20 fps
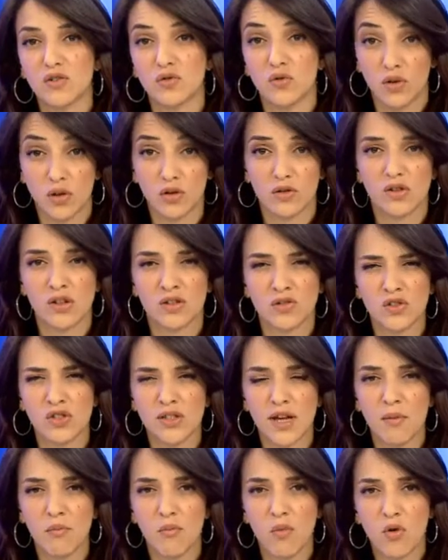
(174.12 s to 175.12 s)
studio to
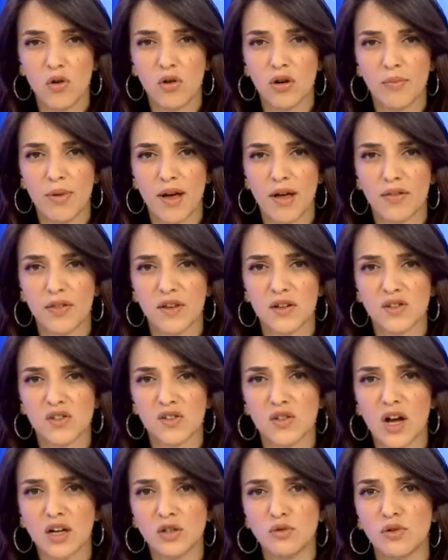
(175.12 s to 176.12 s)
understand more about this is
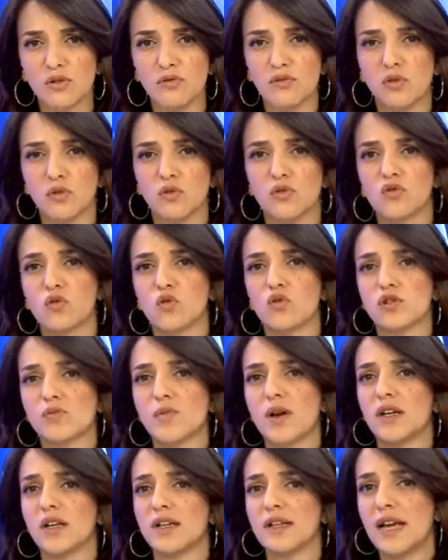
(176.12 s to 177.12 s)
I-24 News
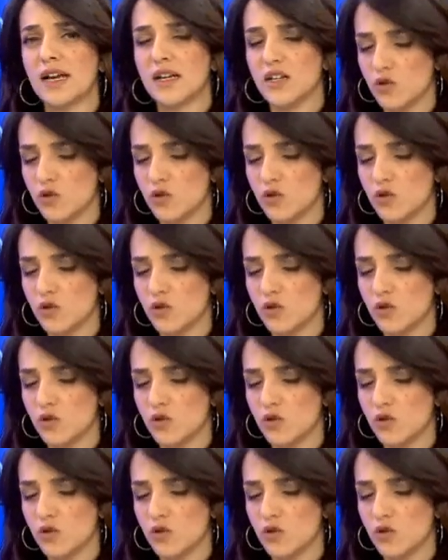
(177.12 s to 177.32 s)
correspondent Danny